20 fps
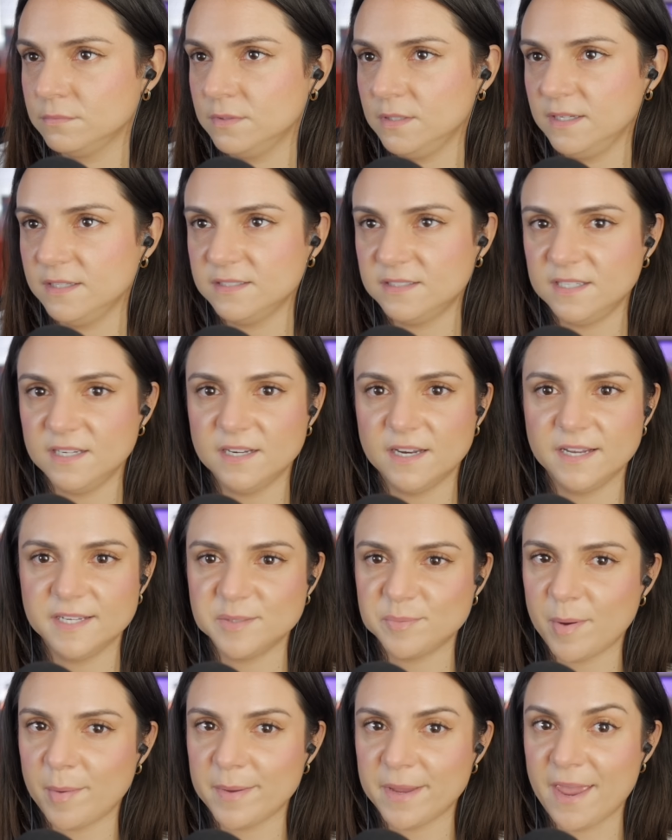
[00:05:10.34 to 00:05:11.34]
His DNA is
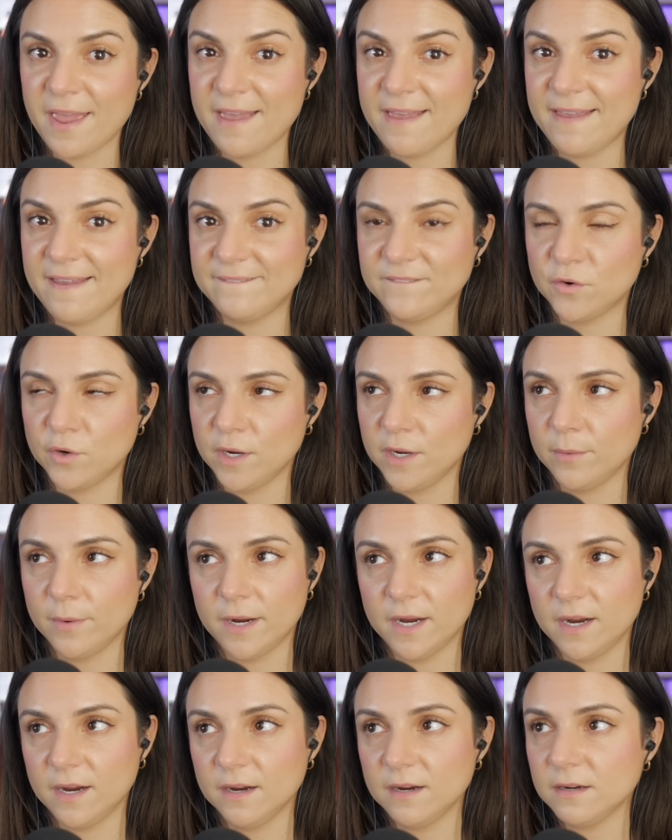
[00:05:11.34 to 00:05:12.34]
probably
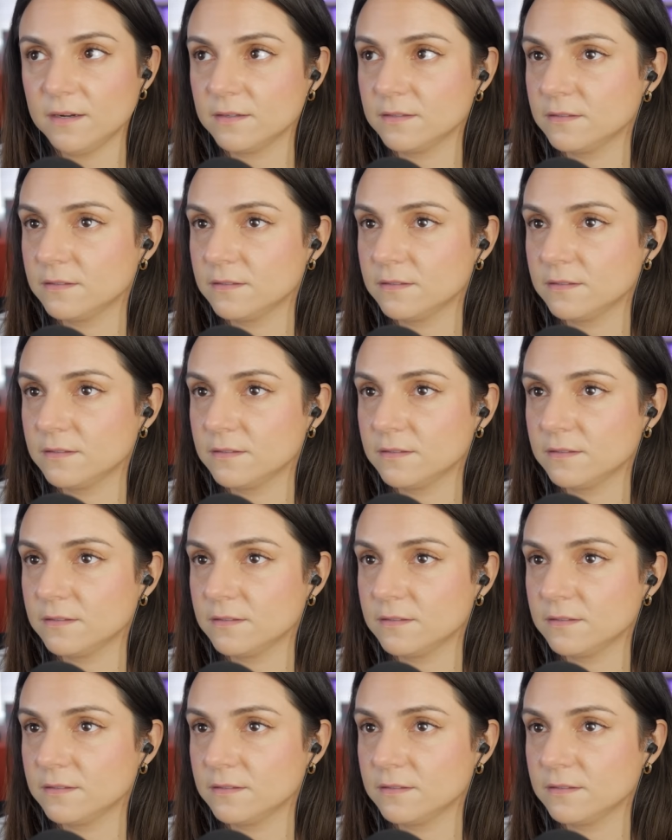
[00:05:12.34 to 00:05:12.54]
everywhere.